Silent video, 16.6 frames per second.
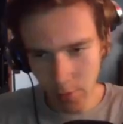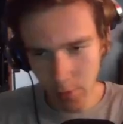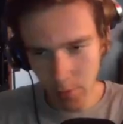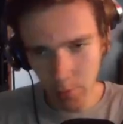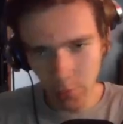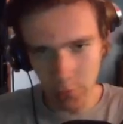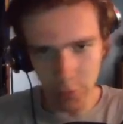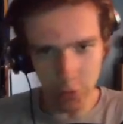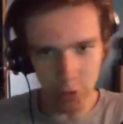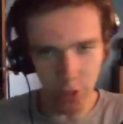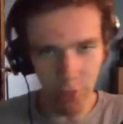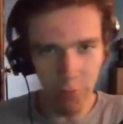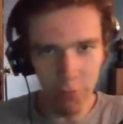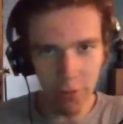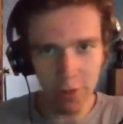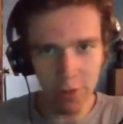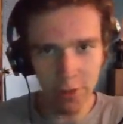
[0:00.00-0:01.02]
For some
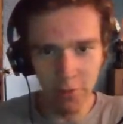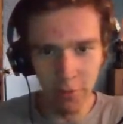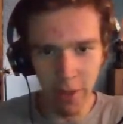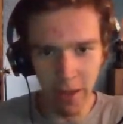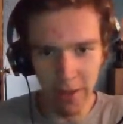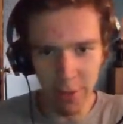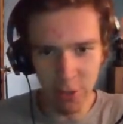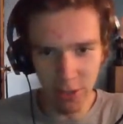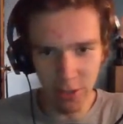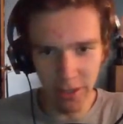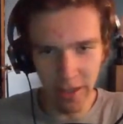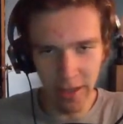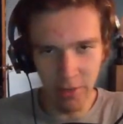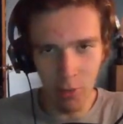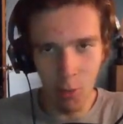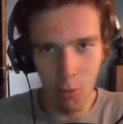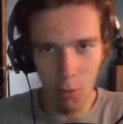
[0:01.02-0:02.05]
reason, we actually
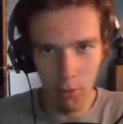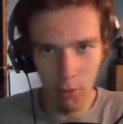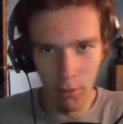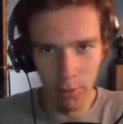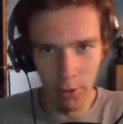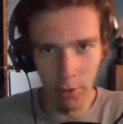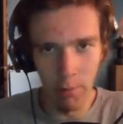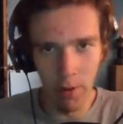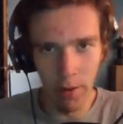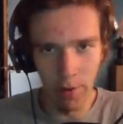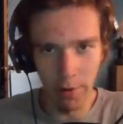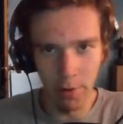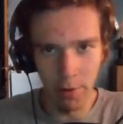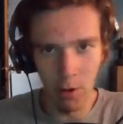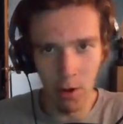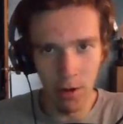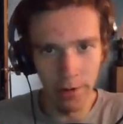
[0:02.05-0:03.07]
had oil in our
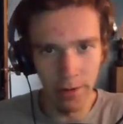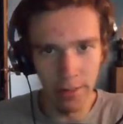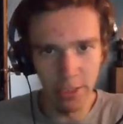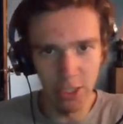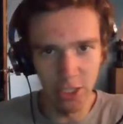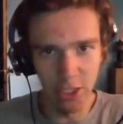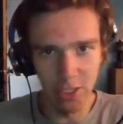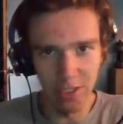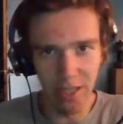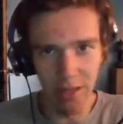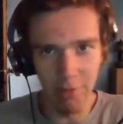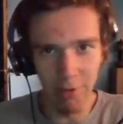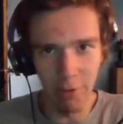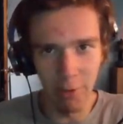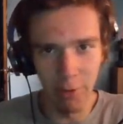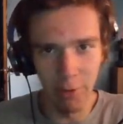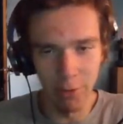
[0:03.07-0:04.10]
backyard, and I just
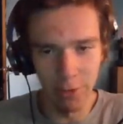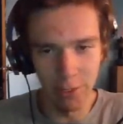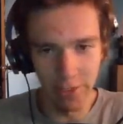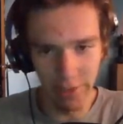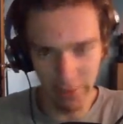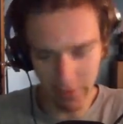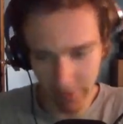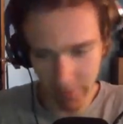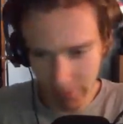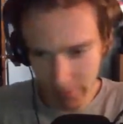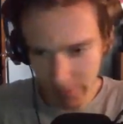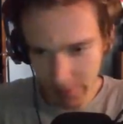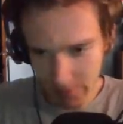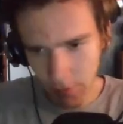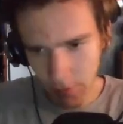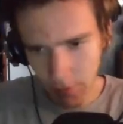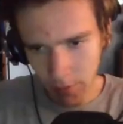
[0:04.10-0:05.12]
never noticed it.
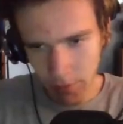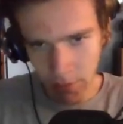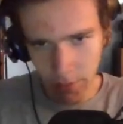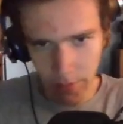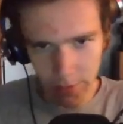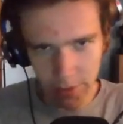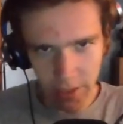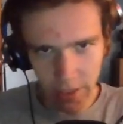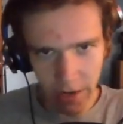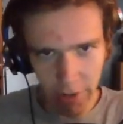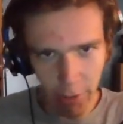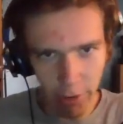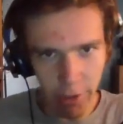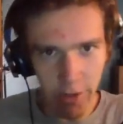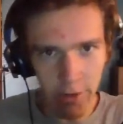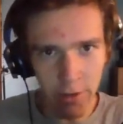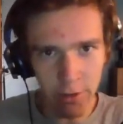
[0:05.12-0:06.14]
This guy right
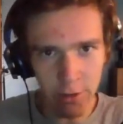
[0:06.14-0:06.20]
here is a